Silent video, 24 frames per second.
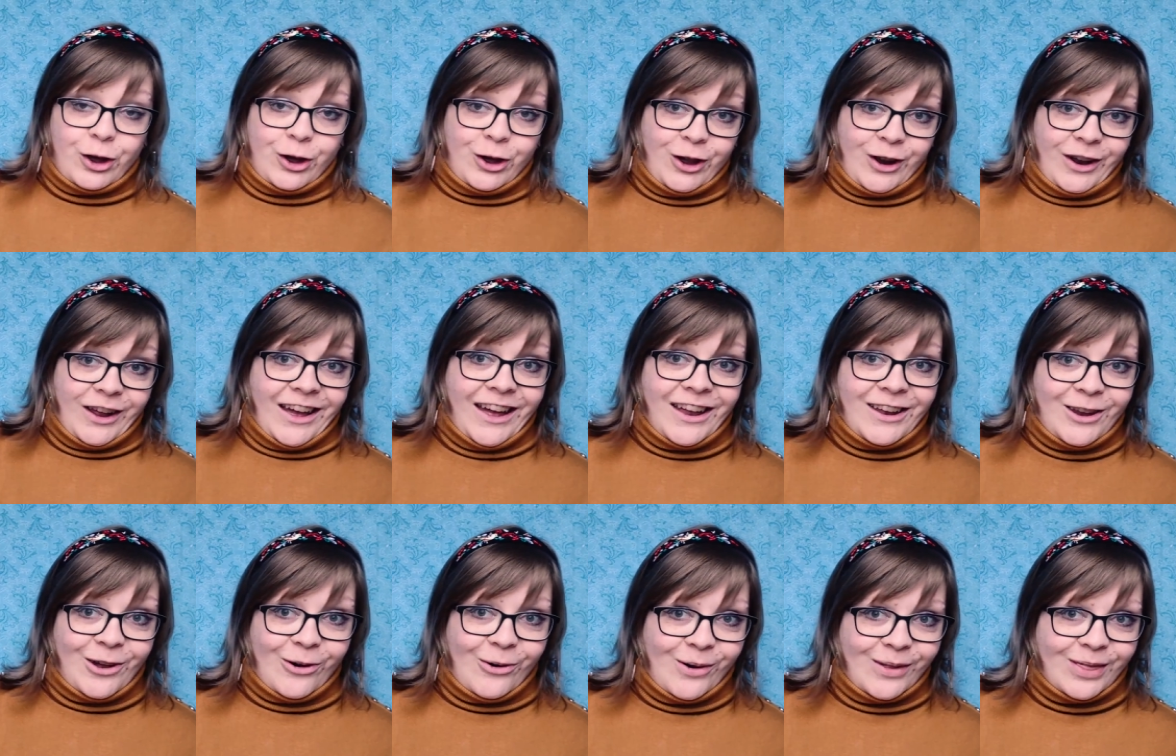good
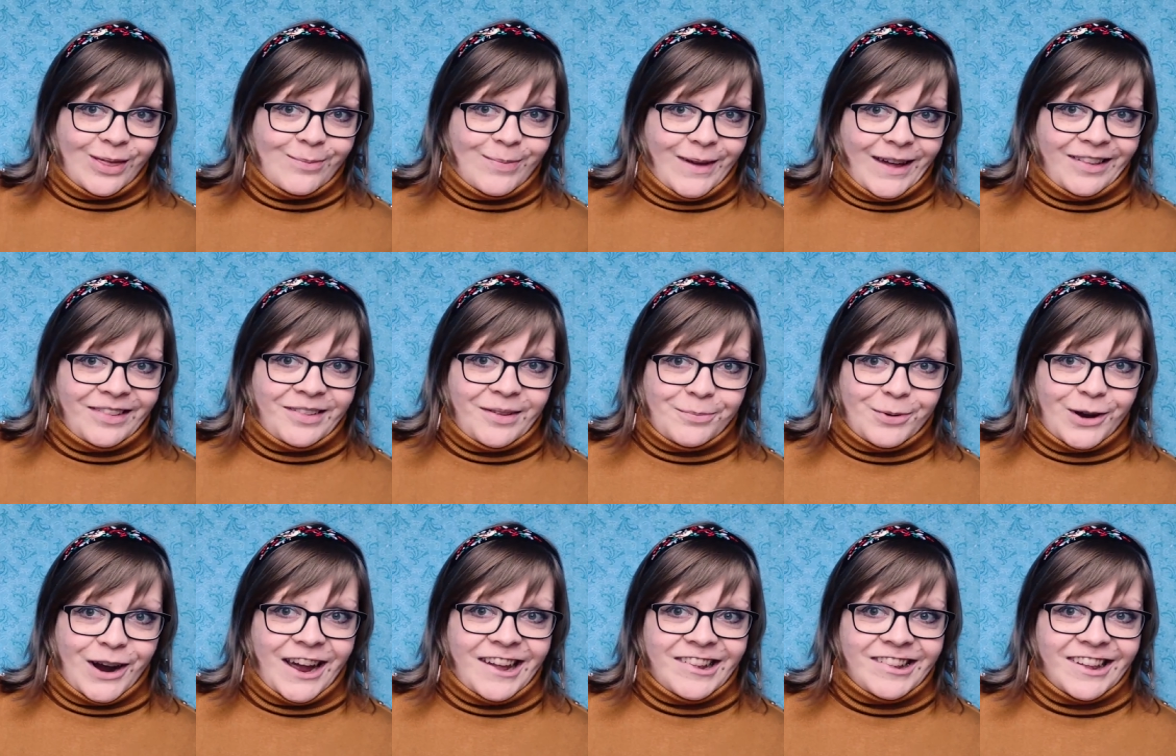at knowing the best
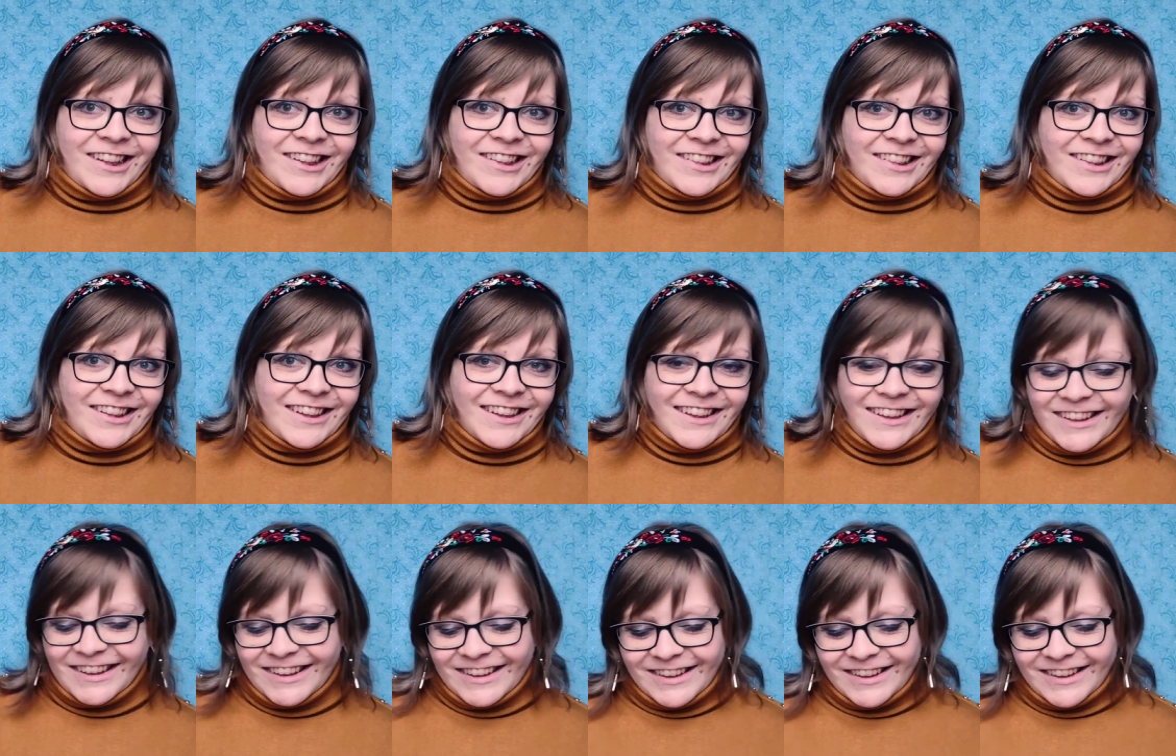surprises.